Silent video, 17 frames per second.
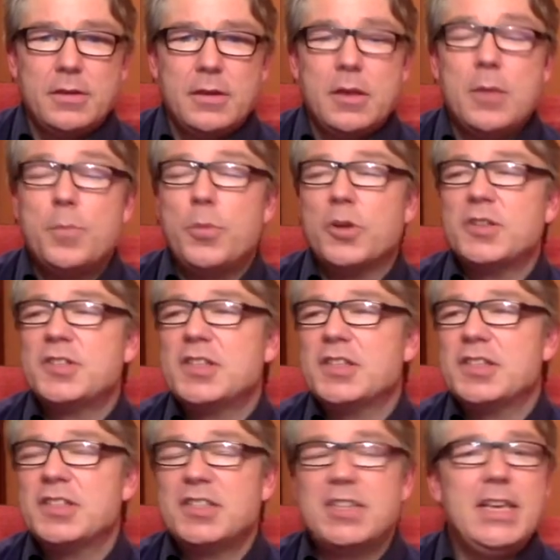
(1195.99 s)
But to
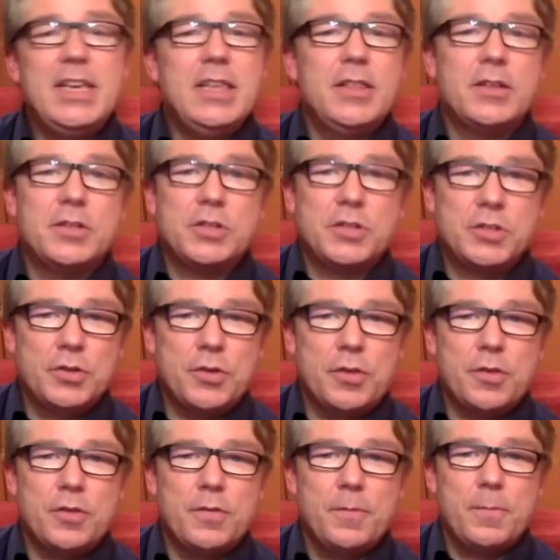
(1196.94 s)
see the
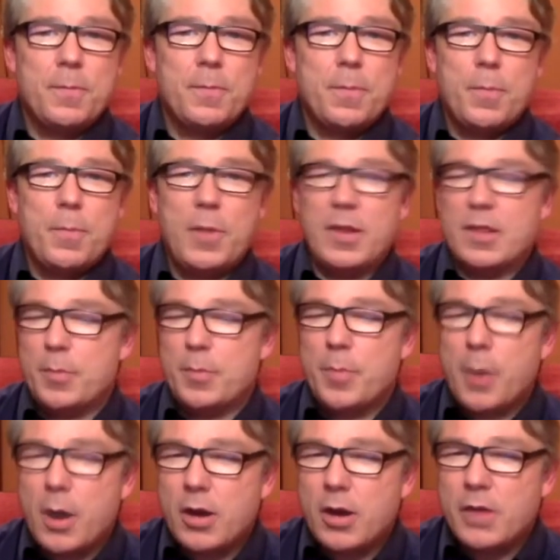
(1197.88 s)
truth by the
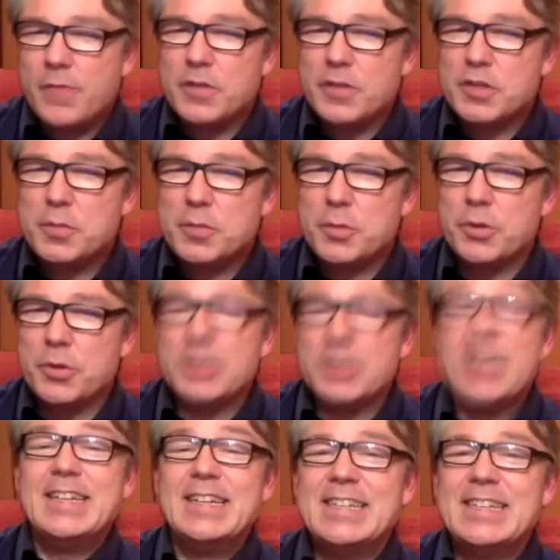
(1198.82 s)
power of the Spirit,
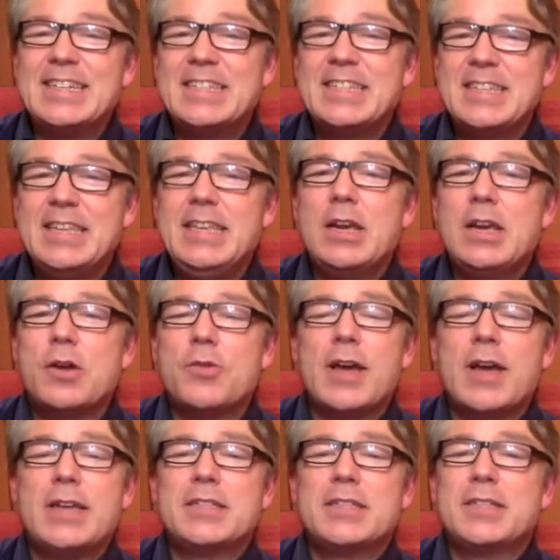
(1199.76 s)
to see
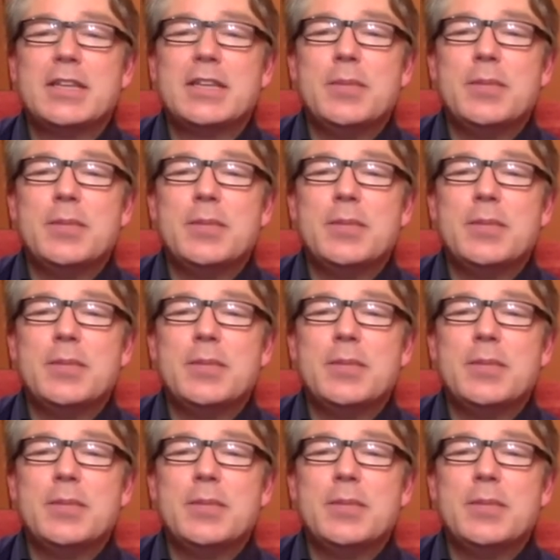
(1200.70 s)
Christ and him